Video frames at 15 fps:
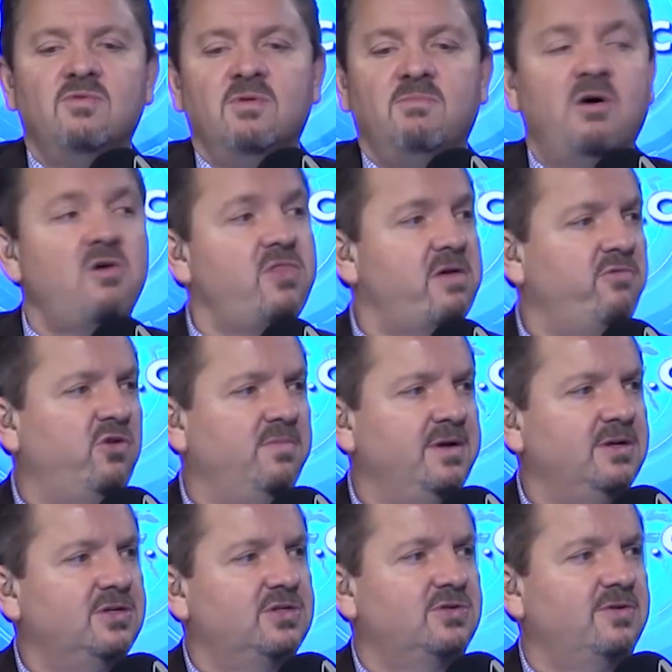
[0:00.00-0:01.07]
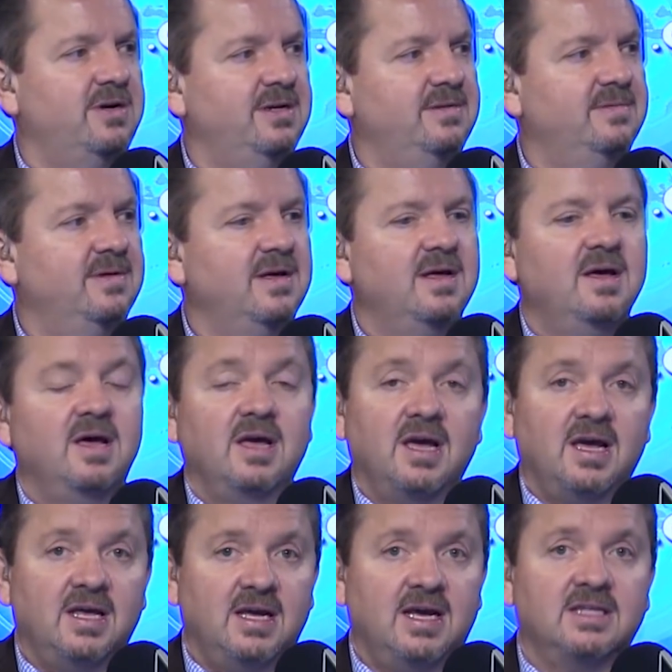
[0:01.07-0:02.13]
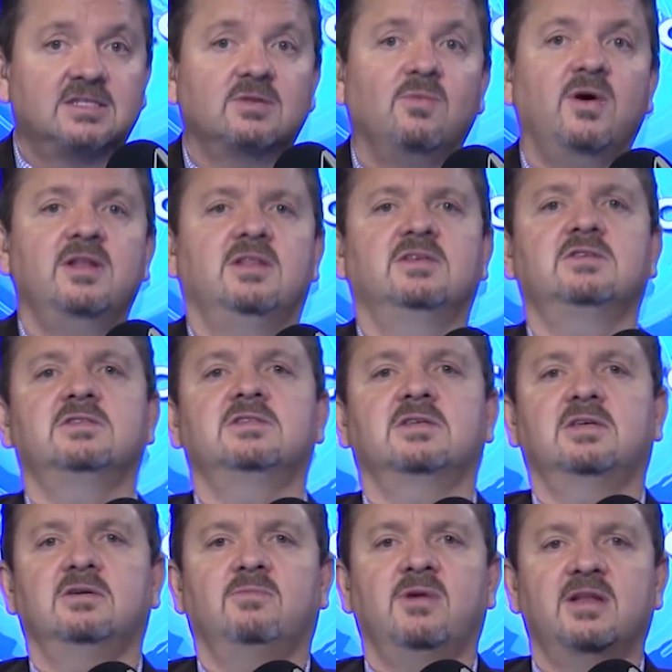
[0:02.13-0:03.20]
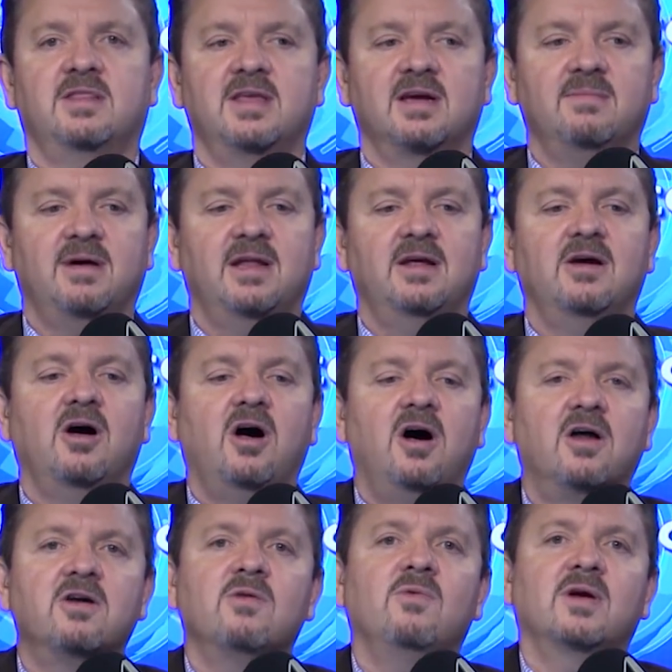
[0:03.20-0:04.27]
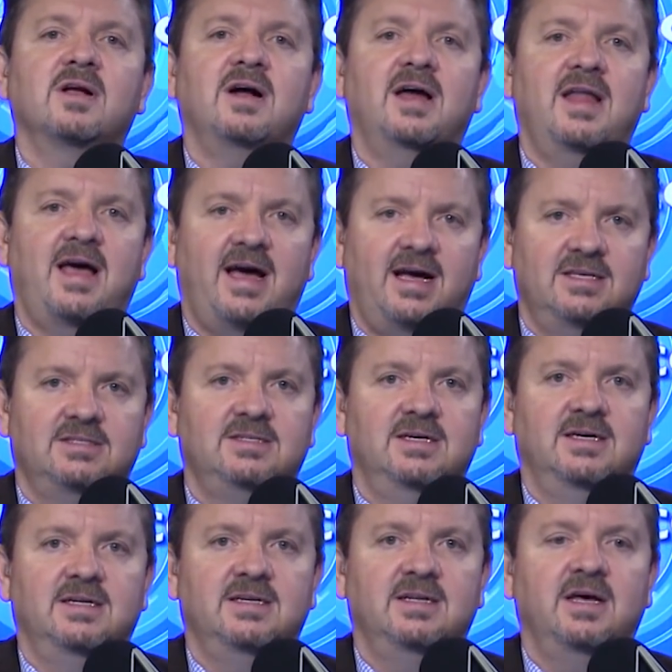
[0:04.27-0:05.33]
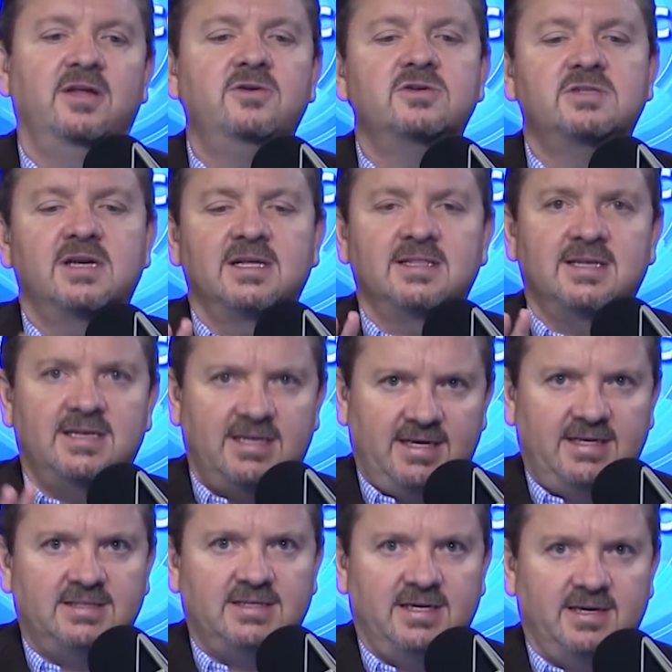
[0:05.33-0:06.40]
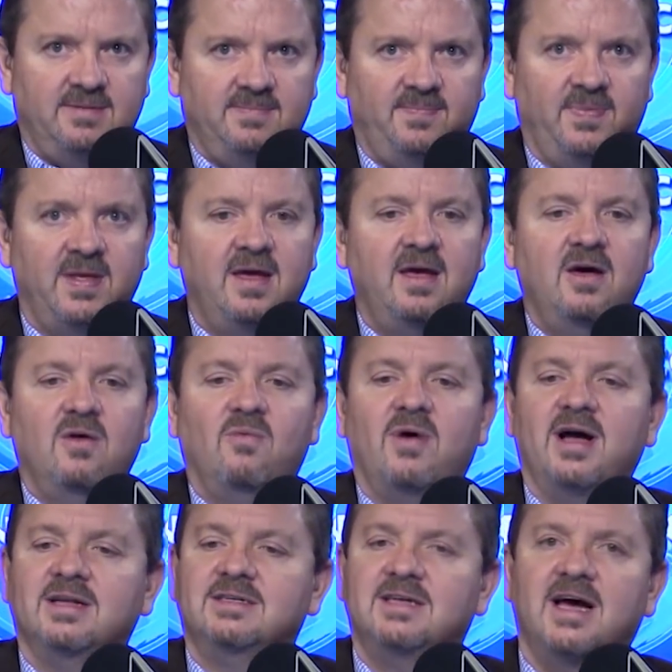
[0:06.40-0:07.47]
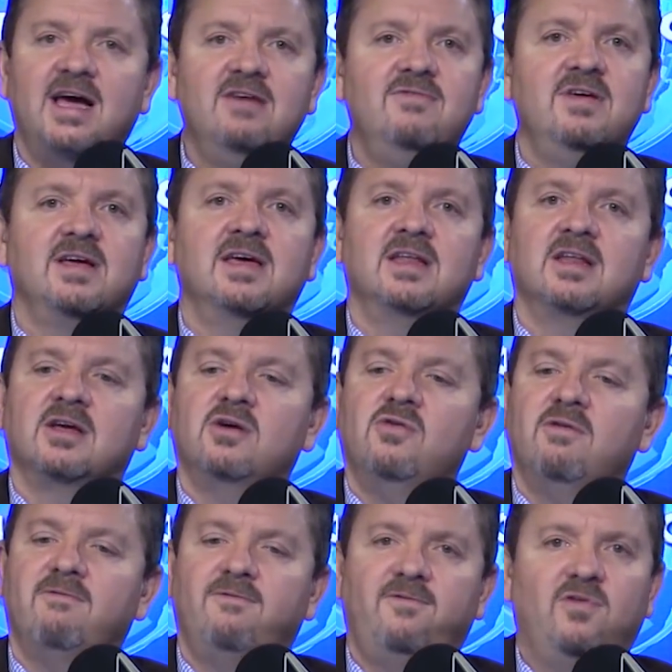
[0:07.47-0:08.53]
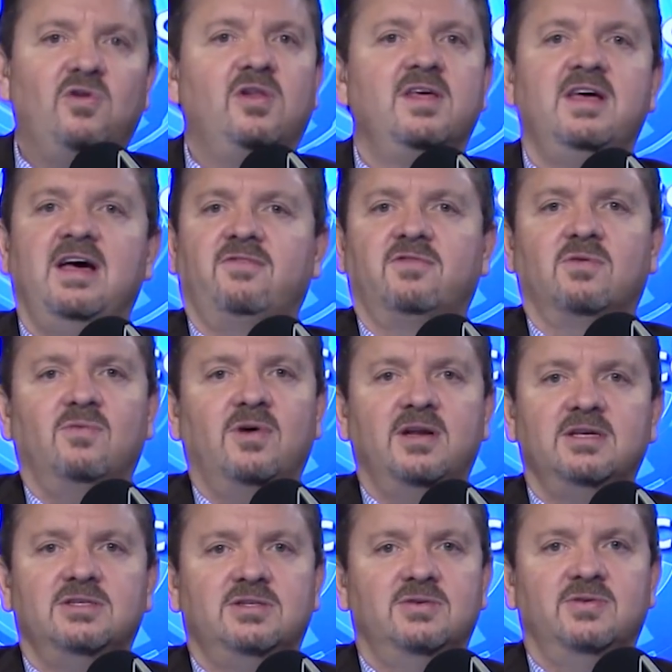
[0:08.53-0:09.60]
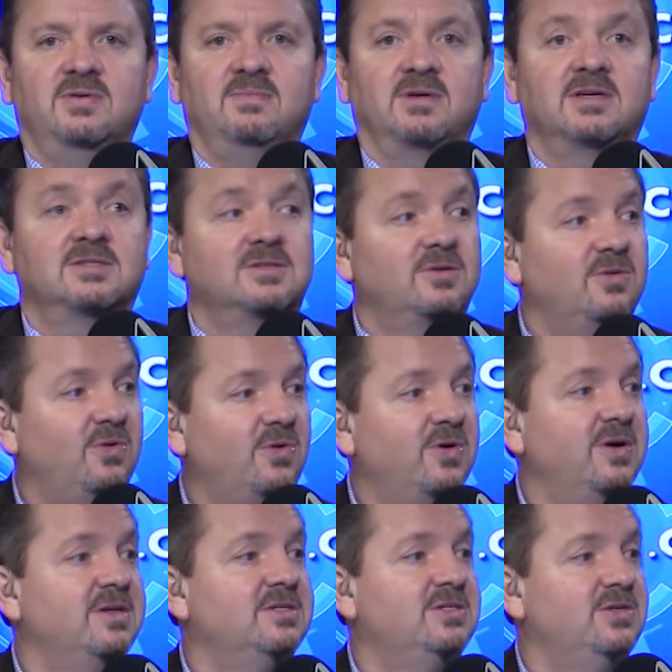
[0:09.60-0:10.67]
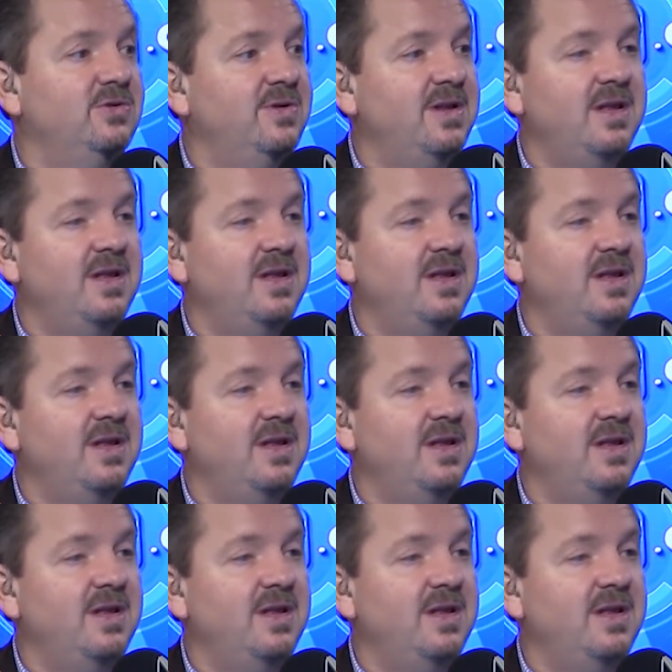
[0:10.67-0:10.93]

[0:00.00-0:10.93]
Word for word: both of them will be destroyed. Yeah. It's a way this is a good way to think about it. Honor what God has done, understanding that it is him, why diving in and going fully after what he's doing because That's the good. Lord is doing